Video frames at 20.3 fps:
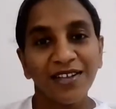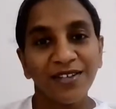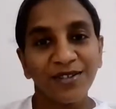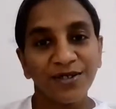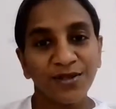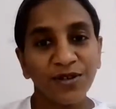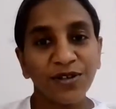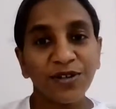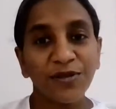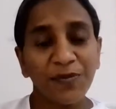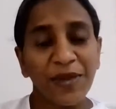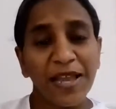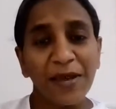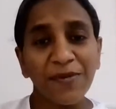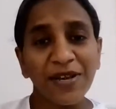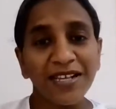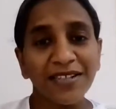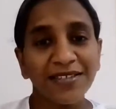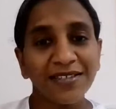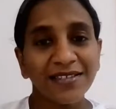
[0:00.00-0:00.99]
so it may
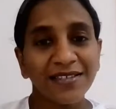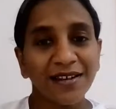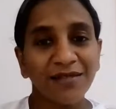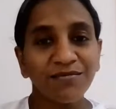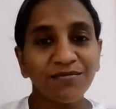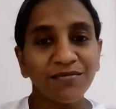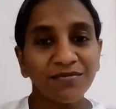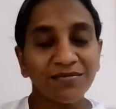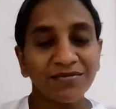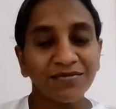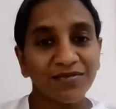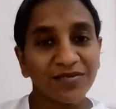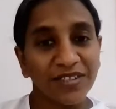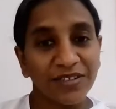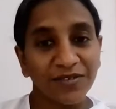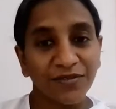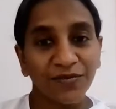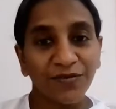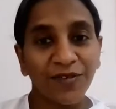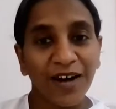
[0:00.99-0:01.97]
be some
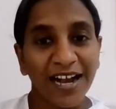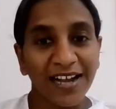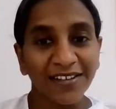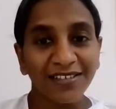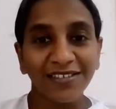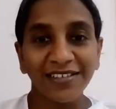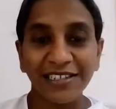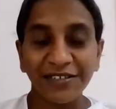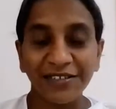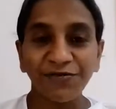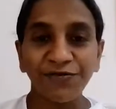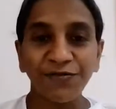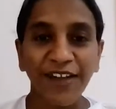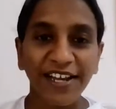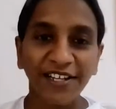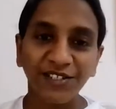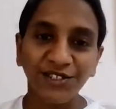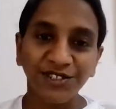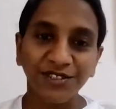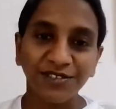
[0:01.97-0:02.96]
viral
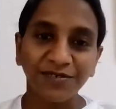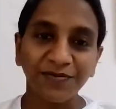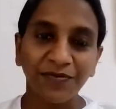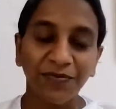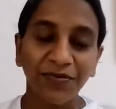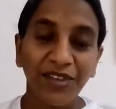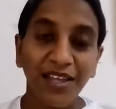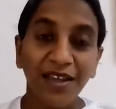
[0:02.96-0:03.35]
infection.